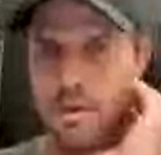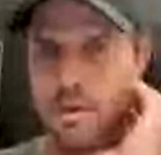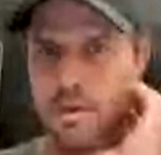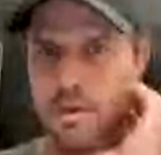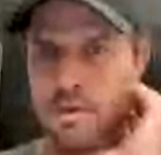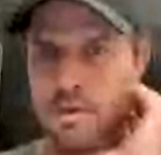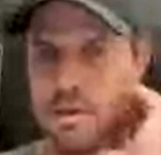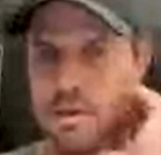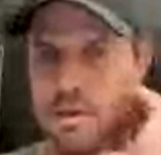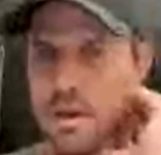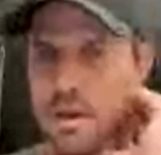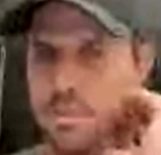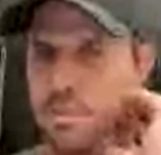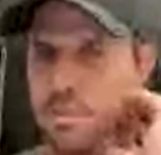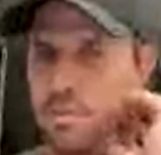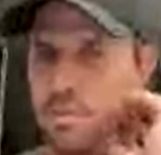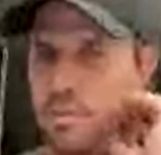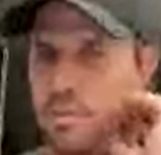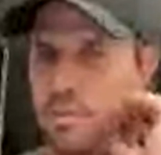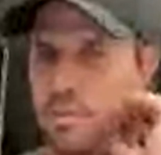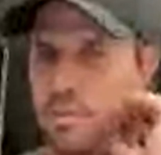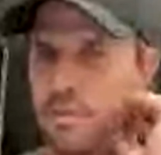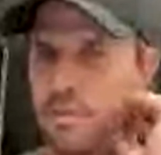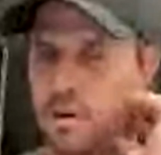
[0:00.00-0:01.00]
there's a
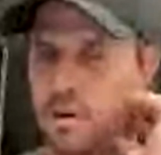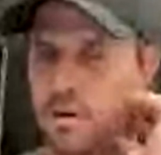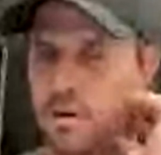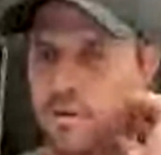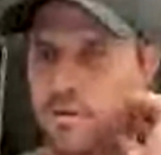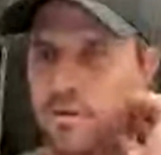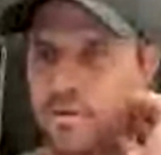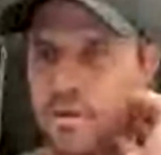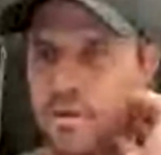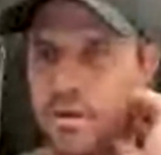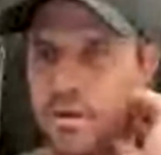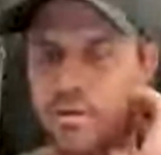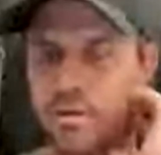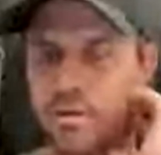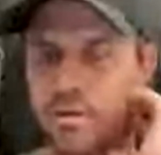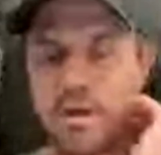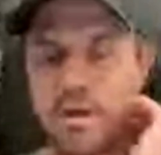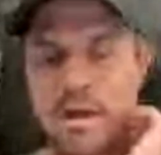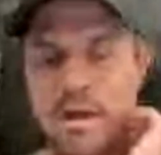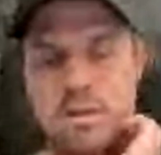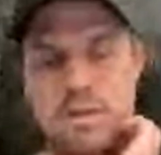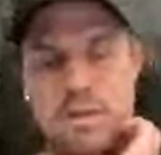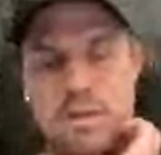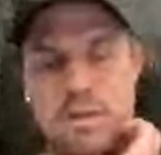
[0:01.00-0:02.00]
couple of
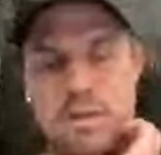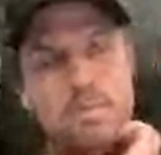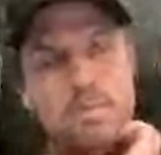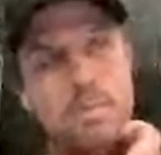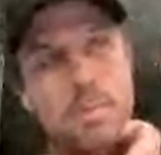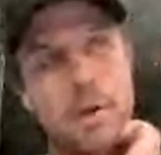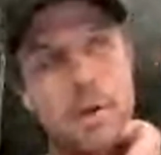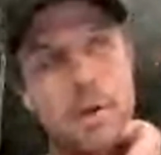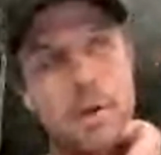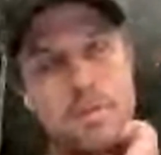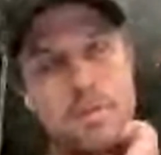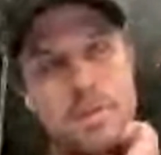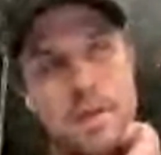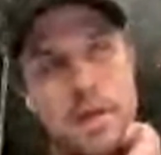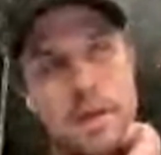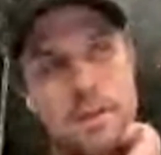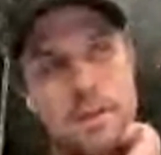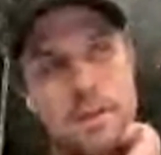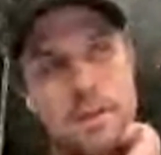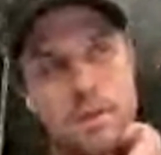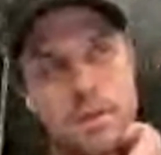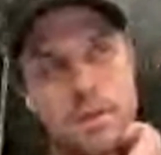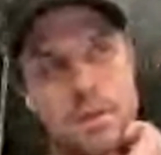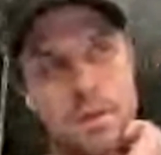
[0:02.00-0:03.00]
events post that,
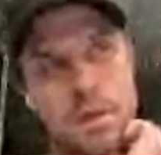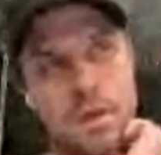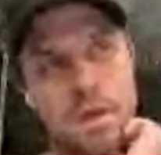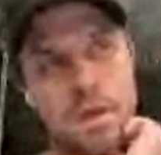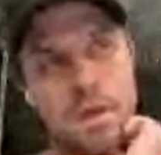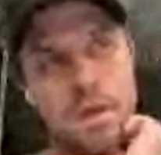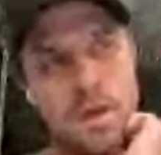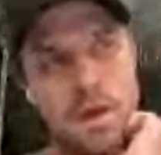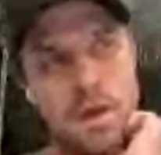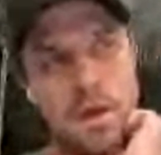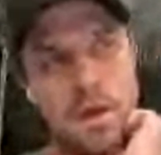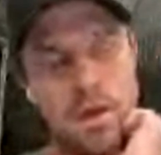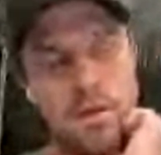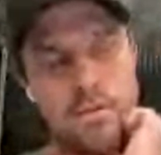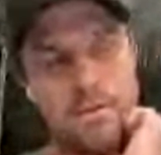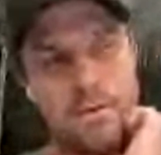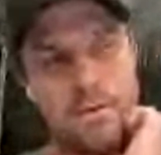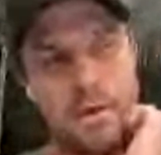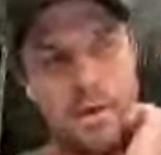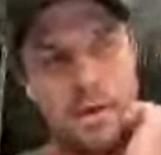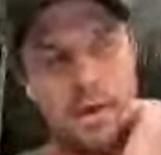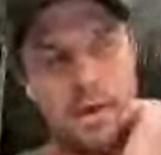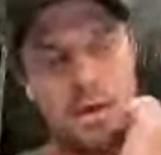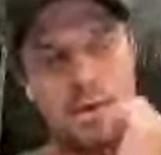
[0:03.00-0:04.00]
which
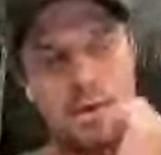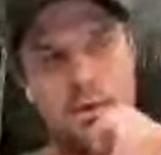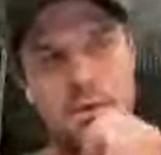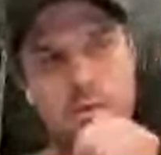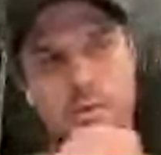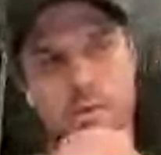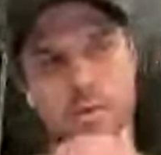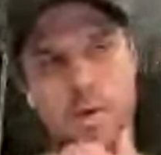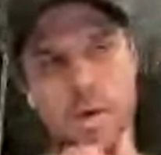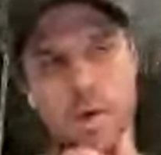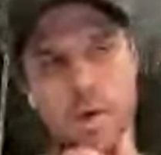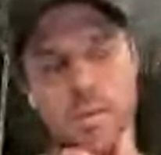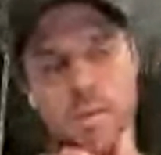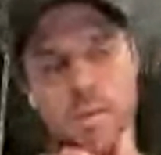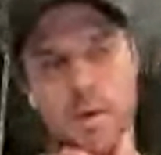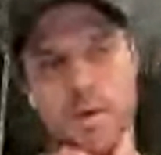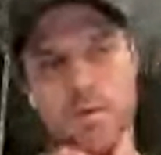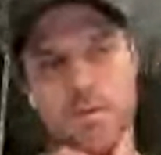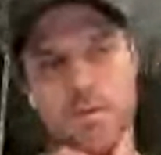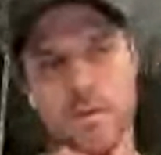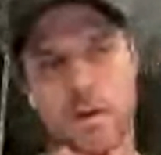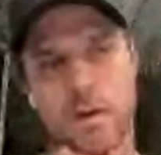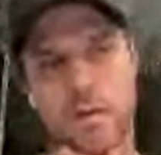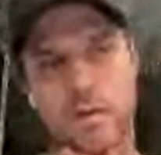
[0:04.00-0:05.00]
hopefully I'll be
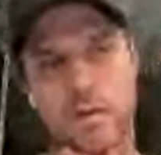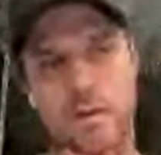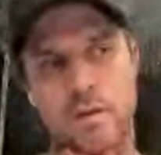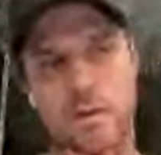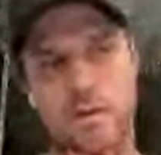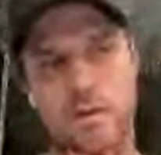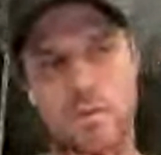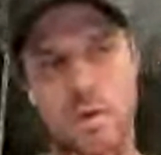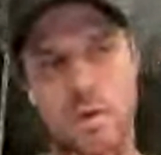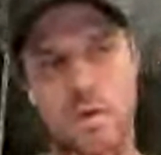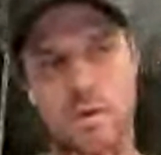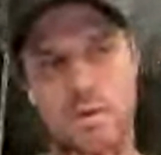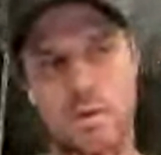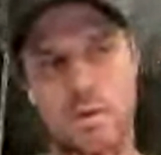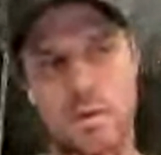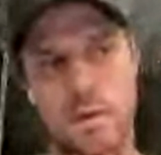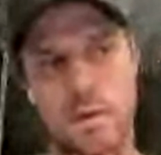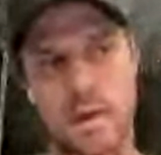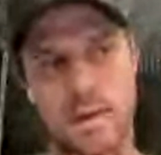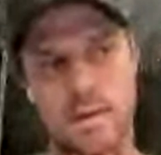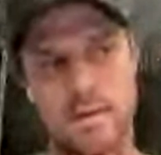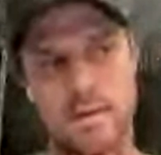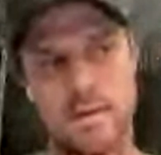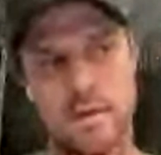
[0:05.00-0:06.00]
involved in as well. So
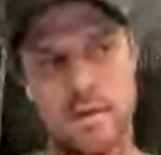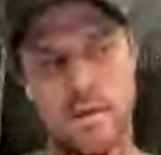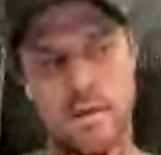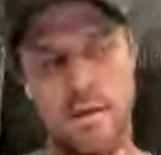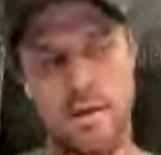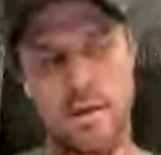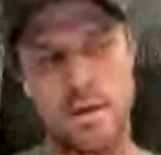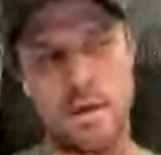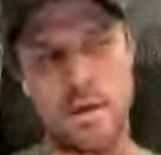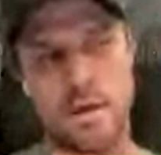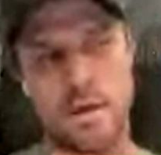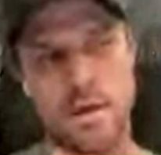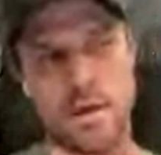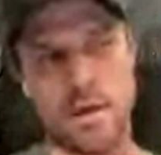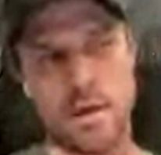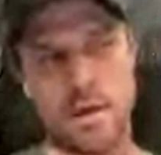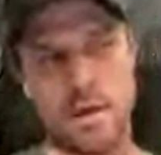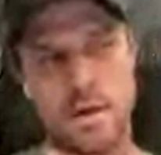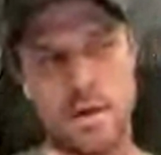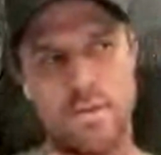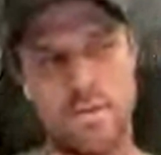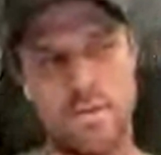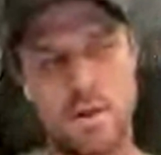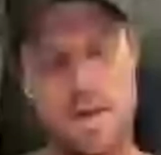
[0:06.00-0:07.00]
that's a
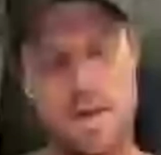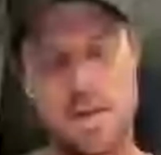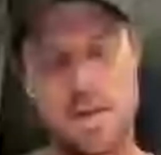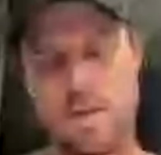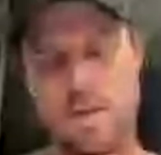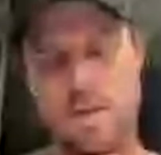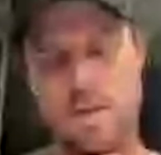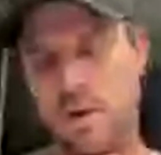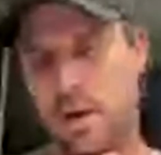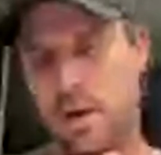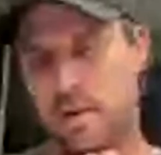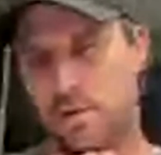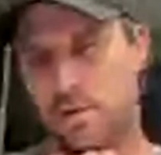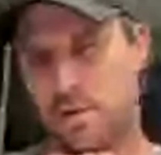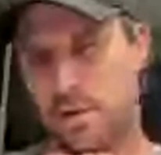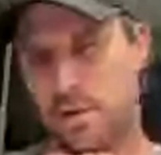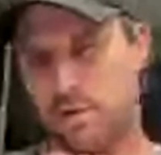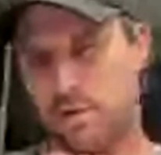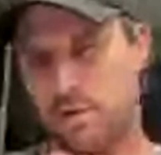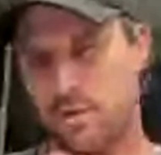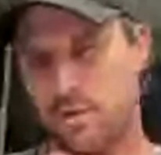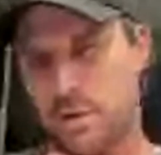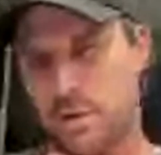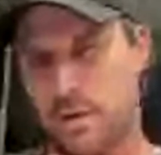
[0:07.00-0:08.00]
very nice creative
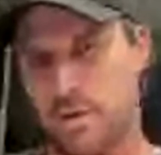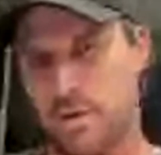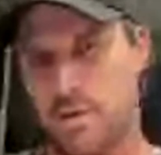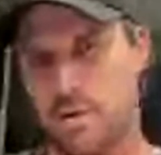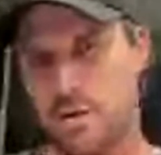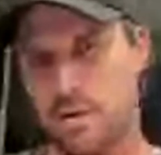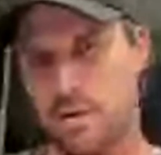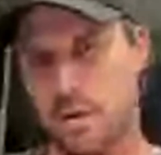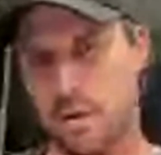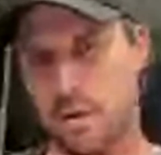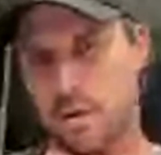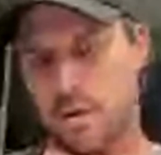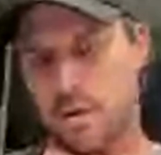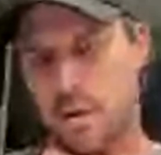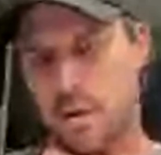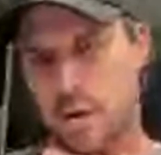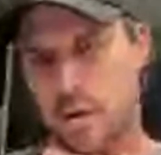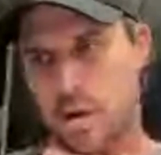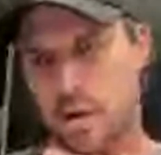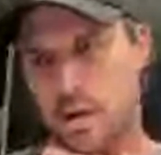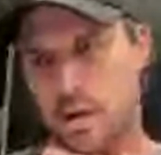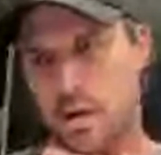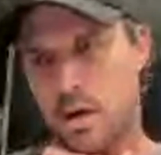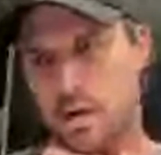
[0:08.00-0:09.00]
thing for me to do, and
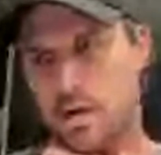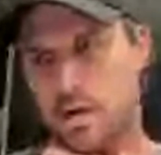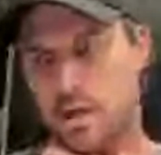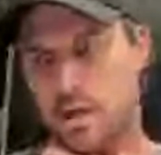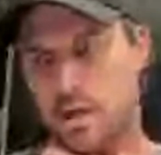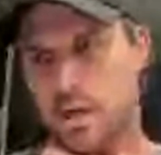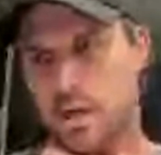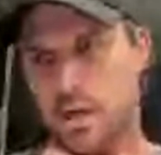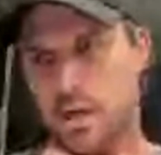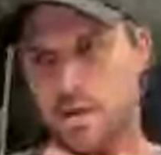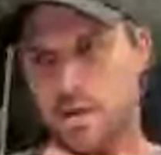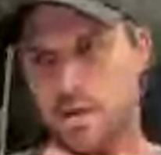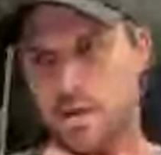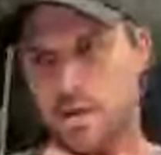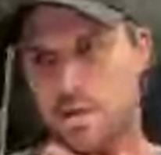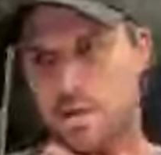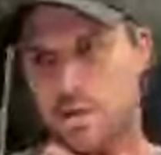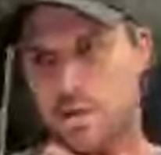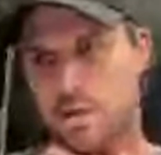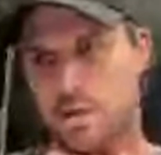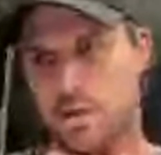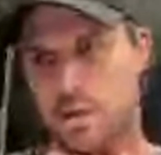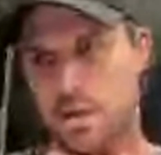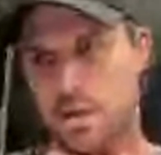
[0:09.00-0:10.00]
a good chance to
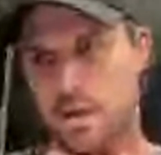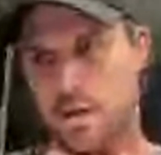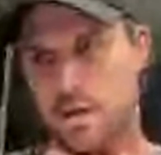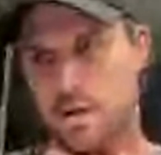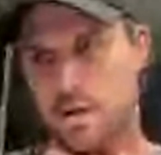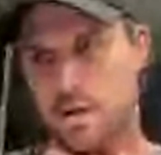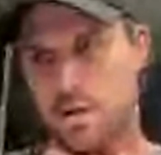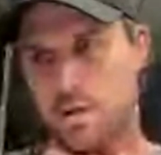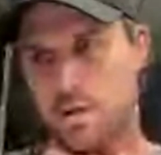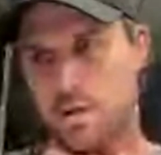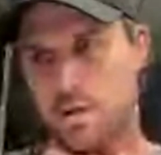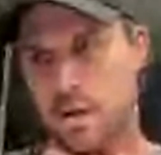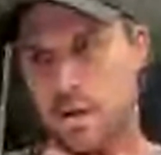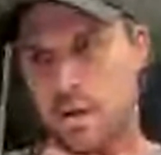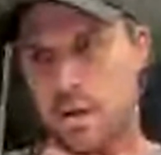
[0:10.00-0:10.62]
sort of show